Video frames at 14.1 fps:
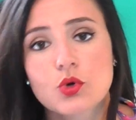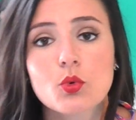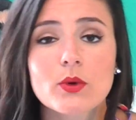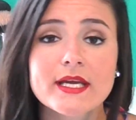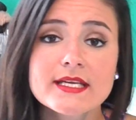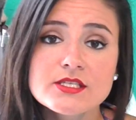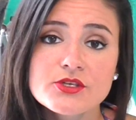
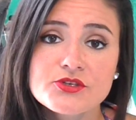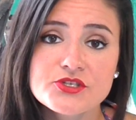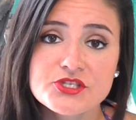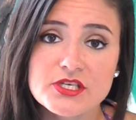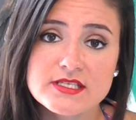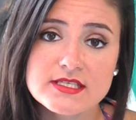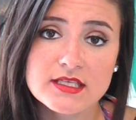
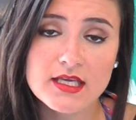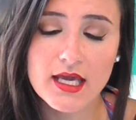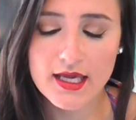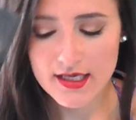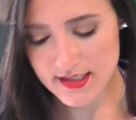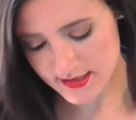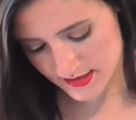Tweezers just in
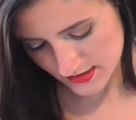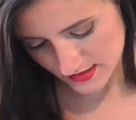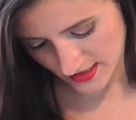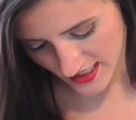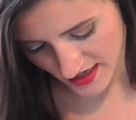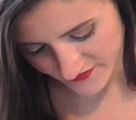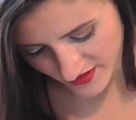case.
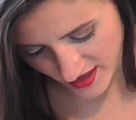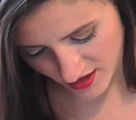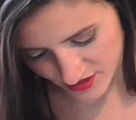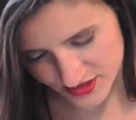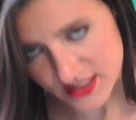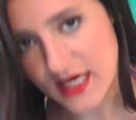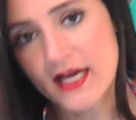I have a
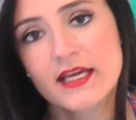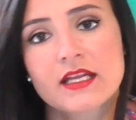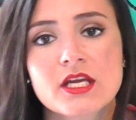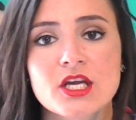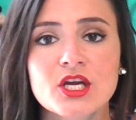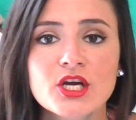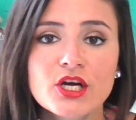hair tie
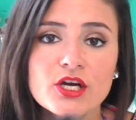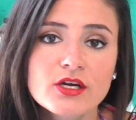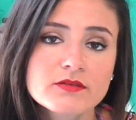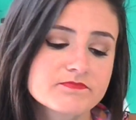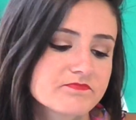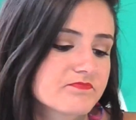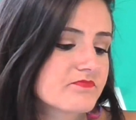in
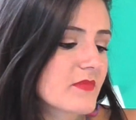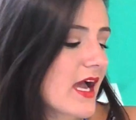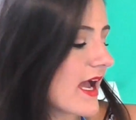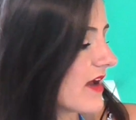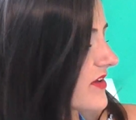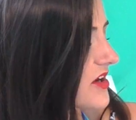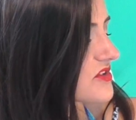here.
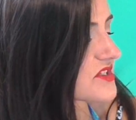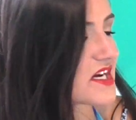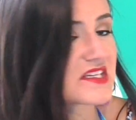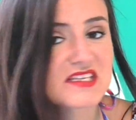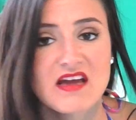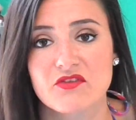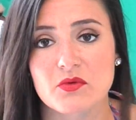I have hair
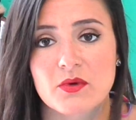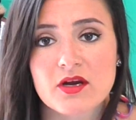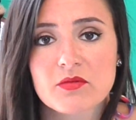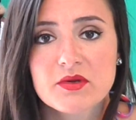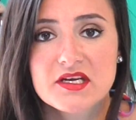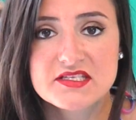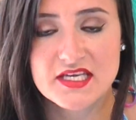ties
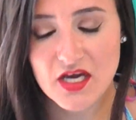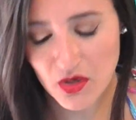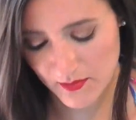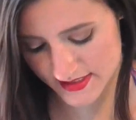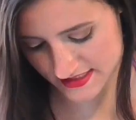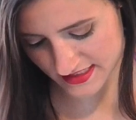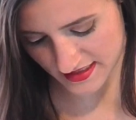everywhere because I
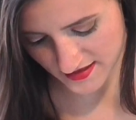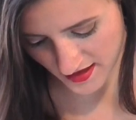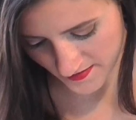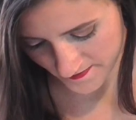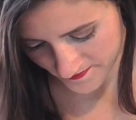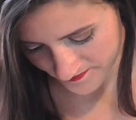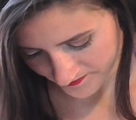always need
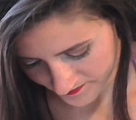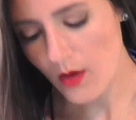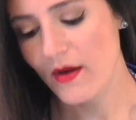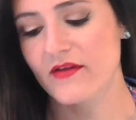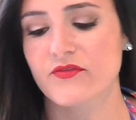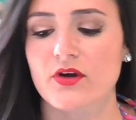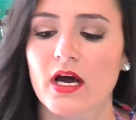them.
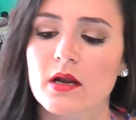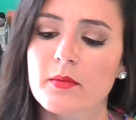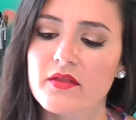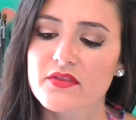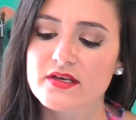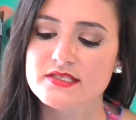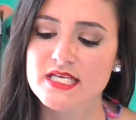Oh, I forgot
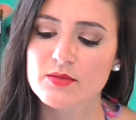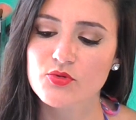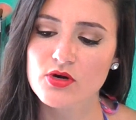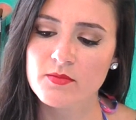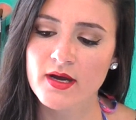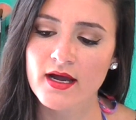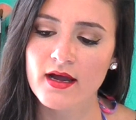about this. I
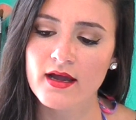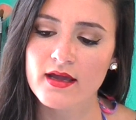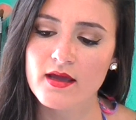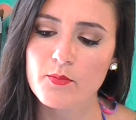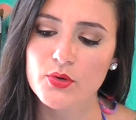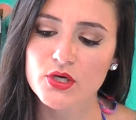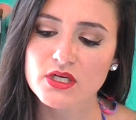brought
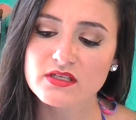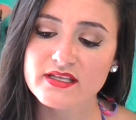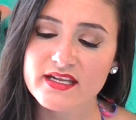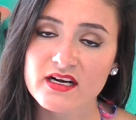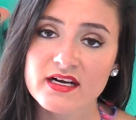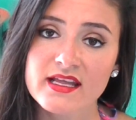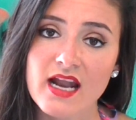my Put a
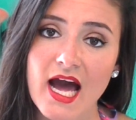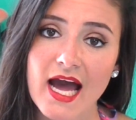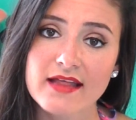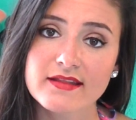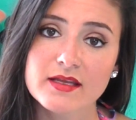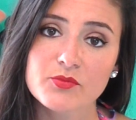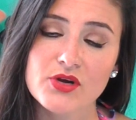Lid on It
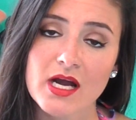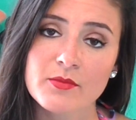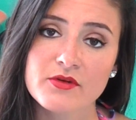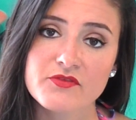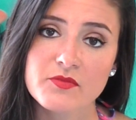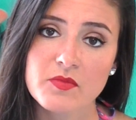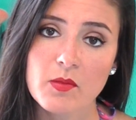eyelid
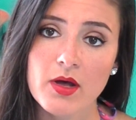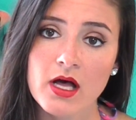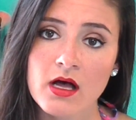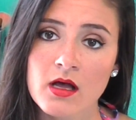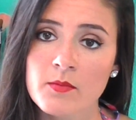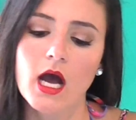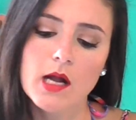primer from the
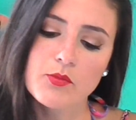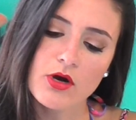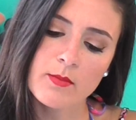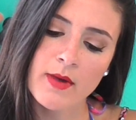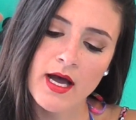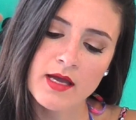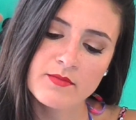Balm. I
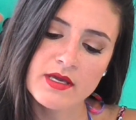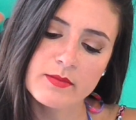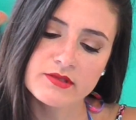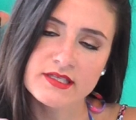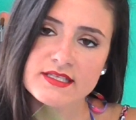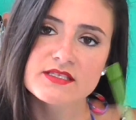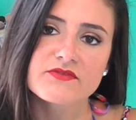brought my
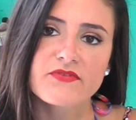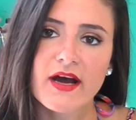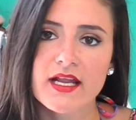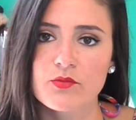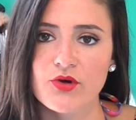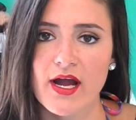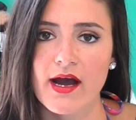Maybelline
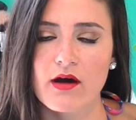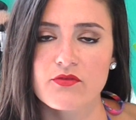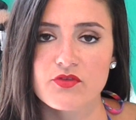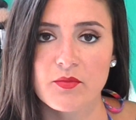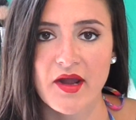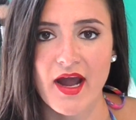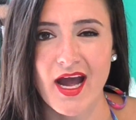Define-A-Brow
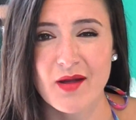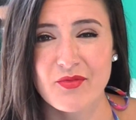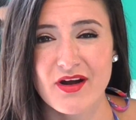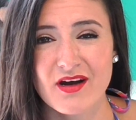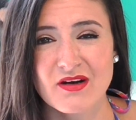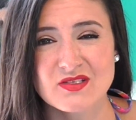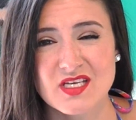for my
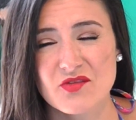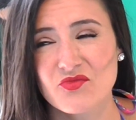eyebrows.